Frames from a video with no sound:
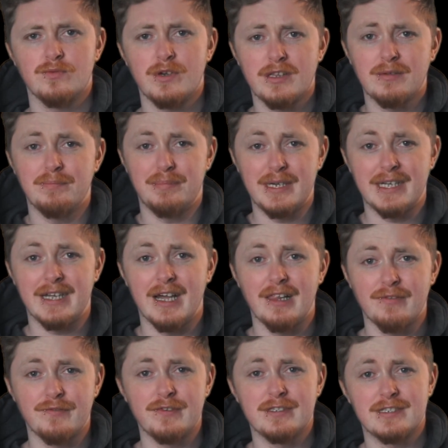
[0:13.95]
one of the big
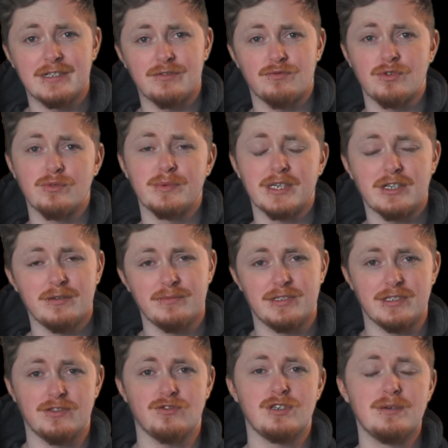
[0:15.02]
elephants in the room when it comes
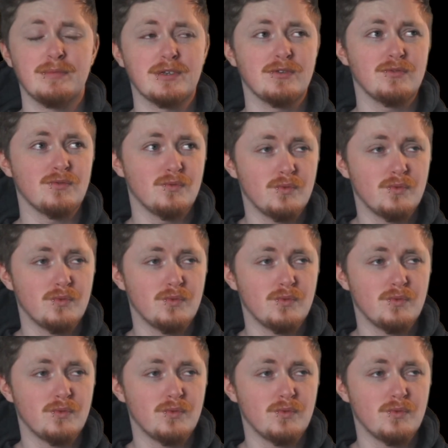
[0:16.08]
to streaming,